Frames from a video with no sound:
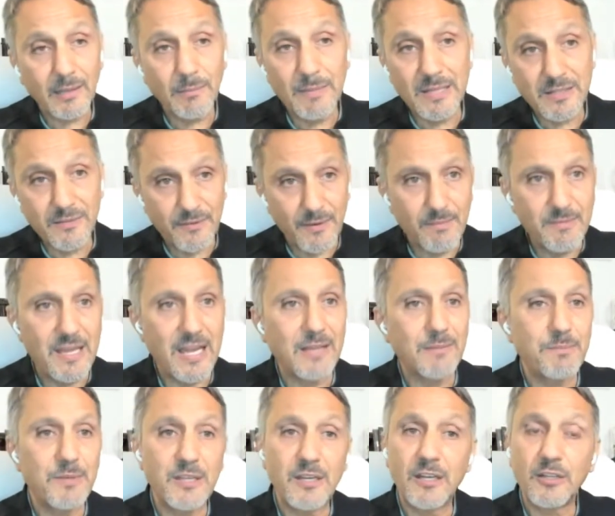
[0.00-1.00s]
settlements
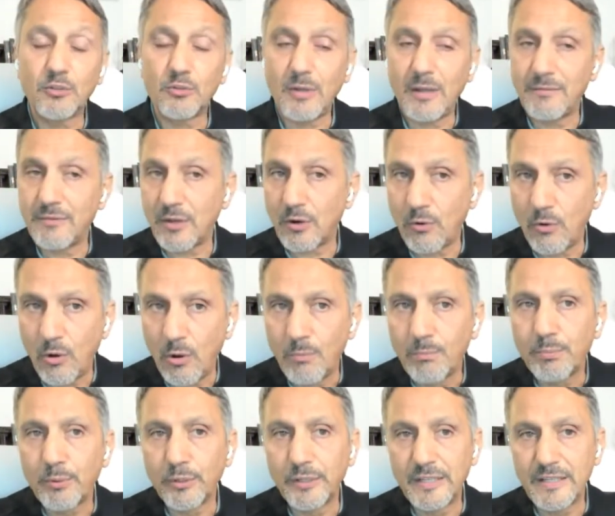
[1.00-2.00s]
from that period to have
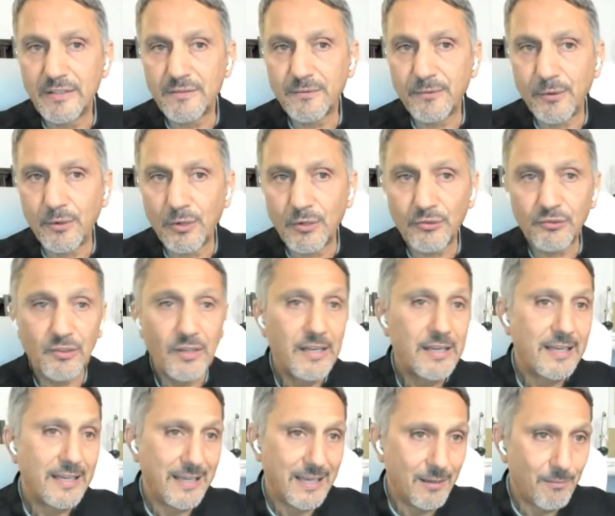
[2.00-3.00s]
their own police
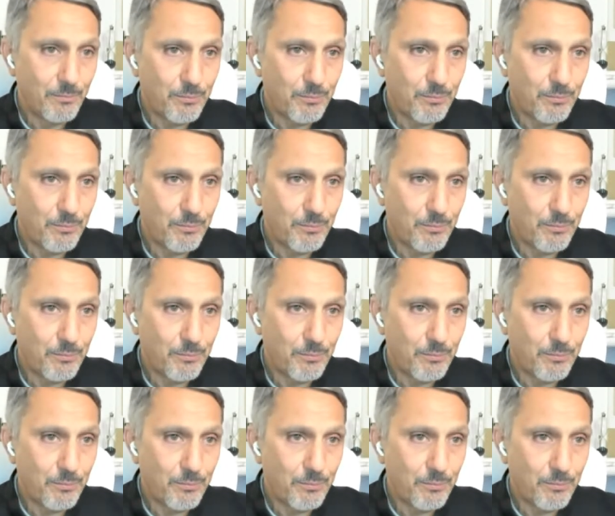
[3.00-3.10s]
force,